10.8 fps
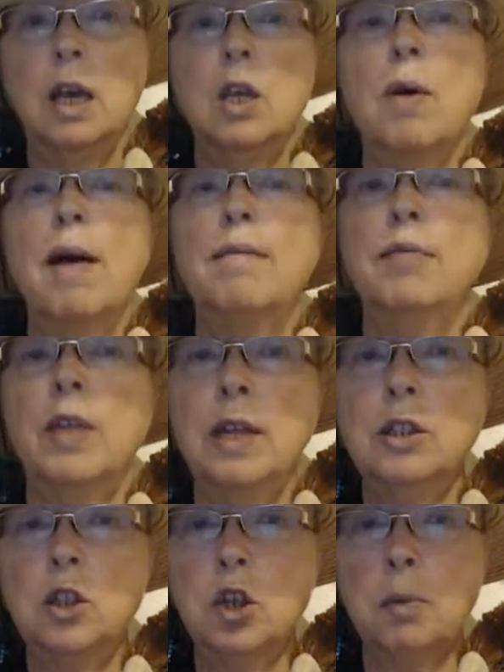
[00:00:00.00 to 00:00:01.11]
You have
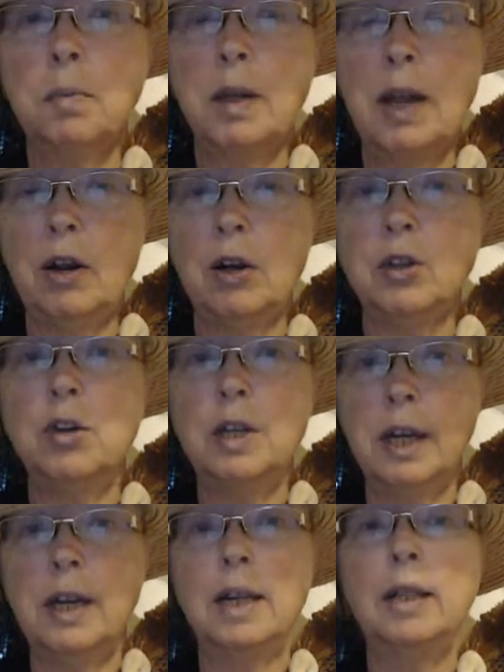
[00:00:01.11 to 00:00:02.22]
things that your character
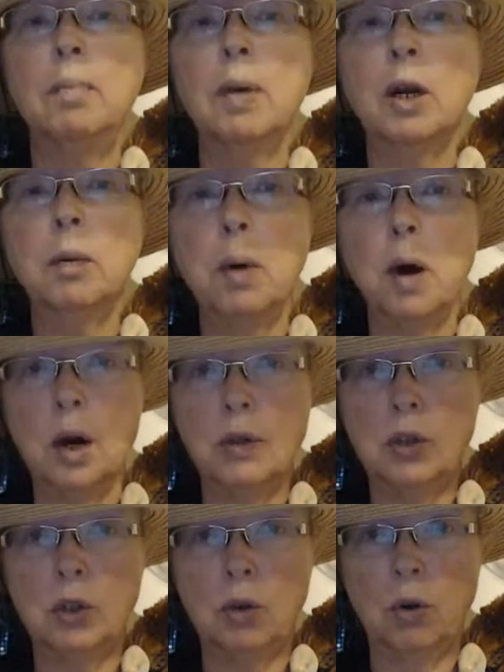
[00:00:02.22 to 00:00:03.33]
did in the middle part of
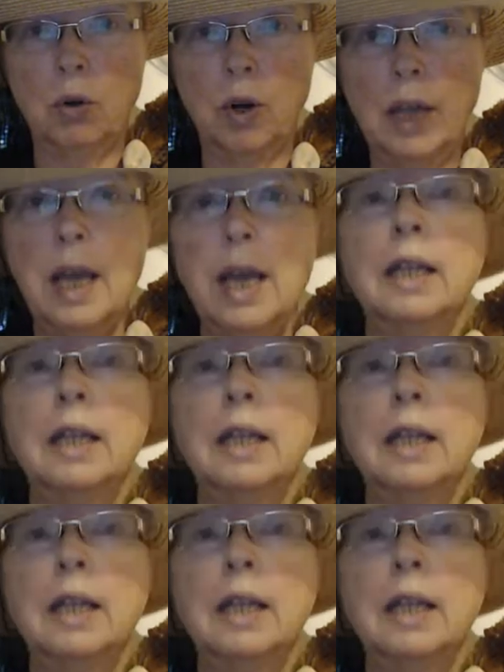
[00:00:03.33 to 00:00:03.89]
the story,